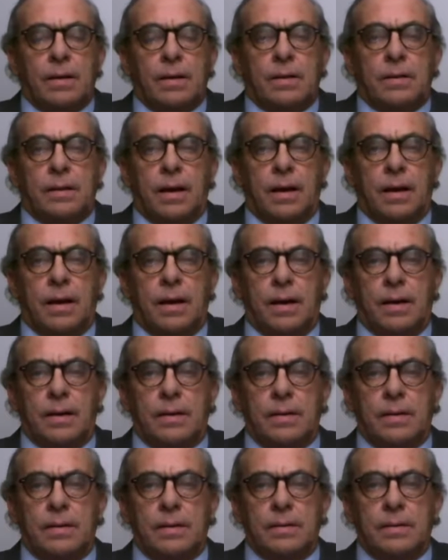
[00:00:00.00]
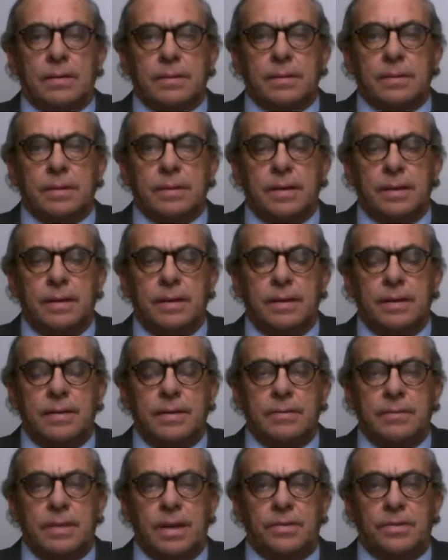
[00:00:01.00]

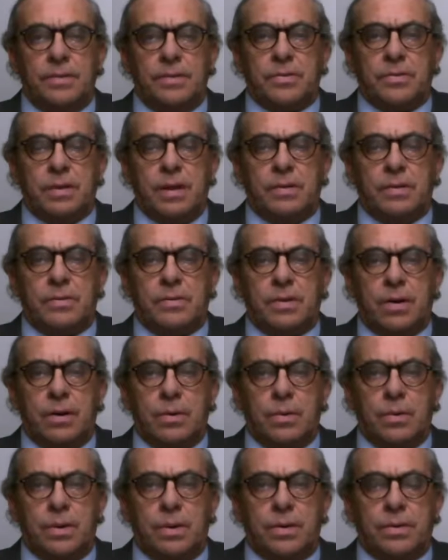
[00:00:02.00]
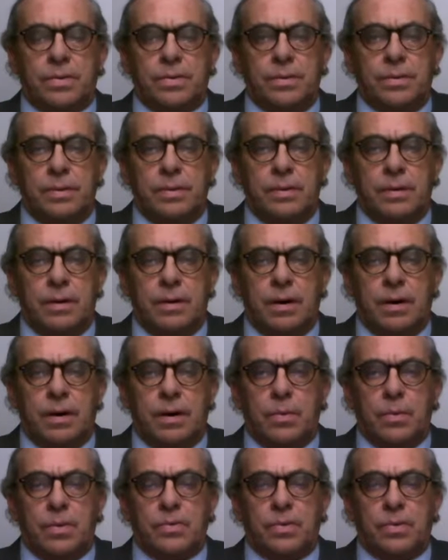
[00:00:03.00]
Let's go with
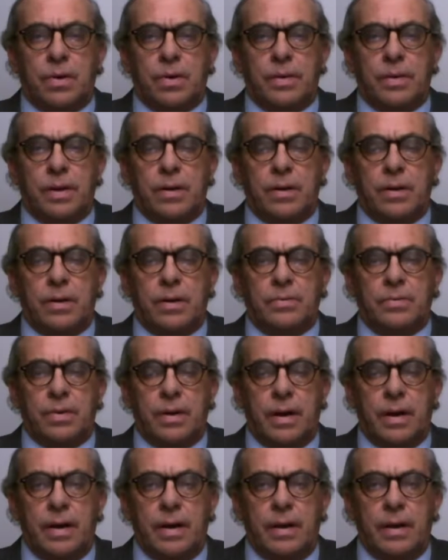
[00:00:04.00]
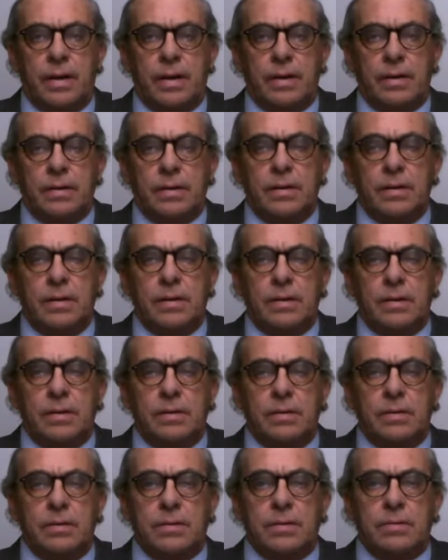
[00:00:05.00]
what's going on today in
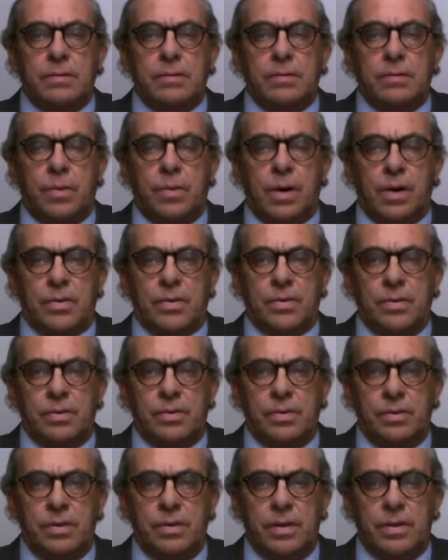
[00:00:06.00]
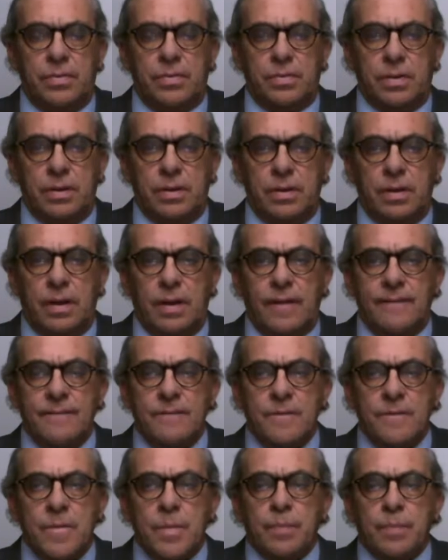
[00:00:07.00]
Washington, D.C.
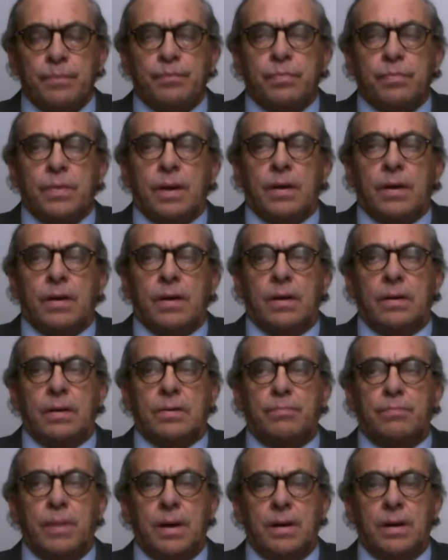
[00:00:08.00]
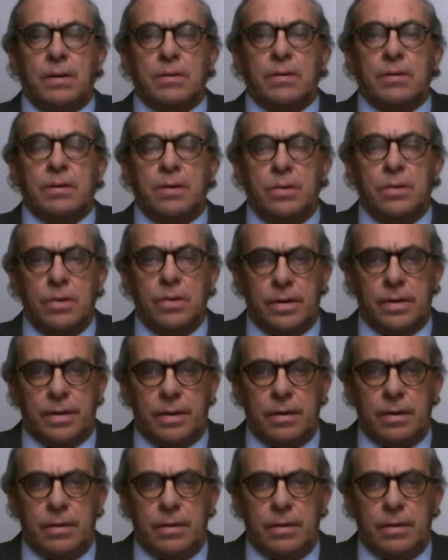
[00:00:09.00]
It's been good.